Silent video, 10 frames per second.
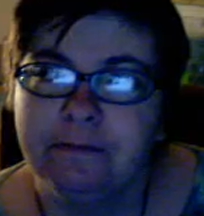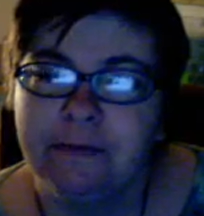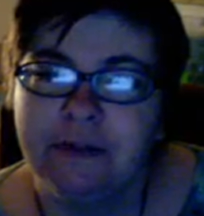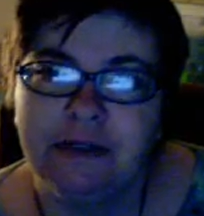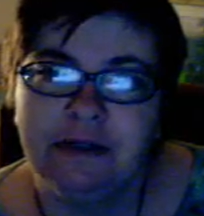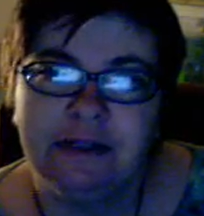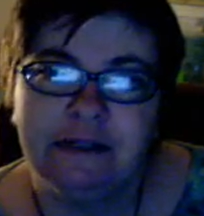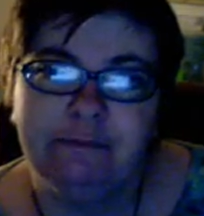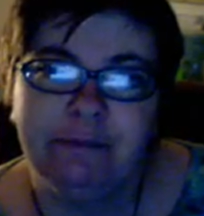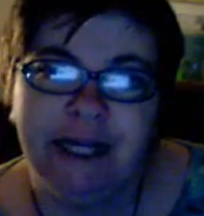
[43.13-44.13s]
tell you that you
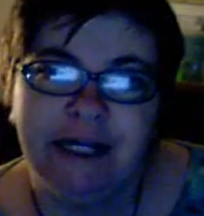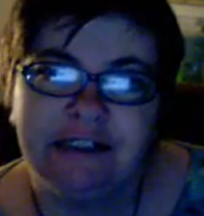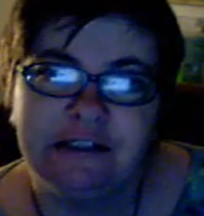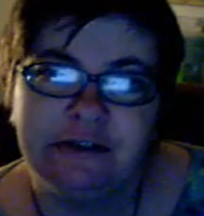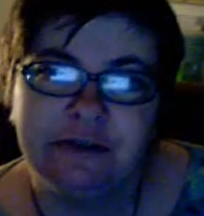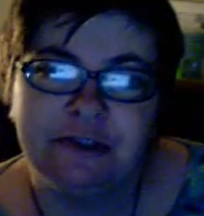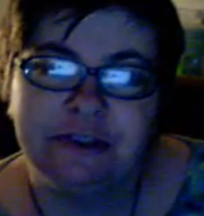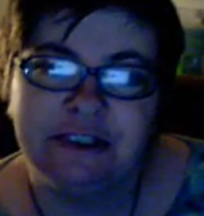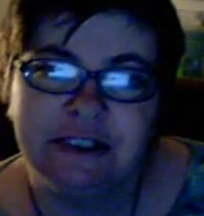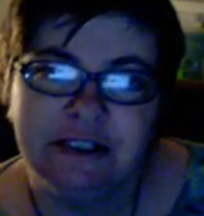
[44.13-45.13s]
have panic disorder and
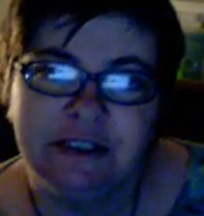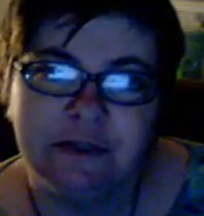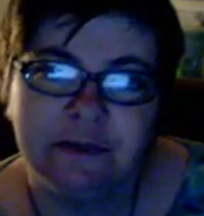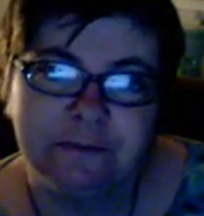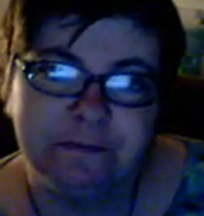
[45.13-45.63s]
send you home.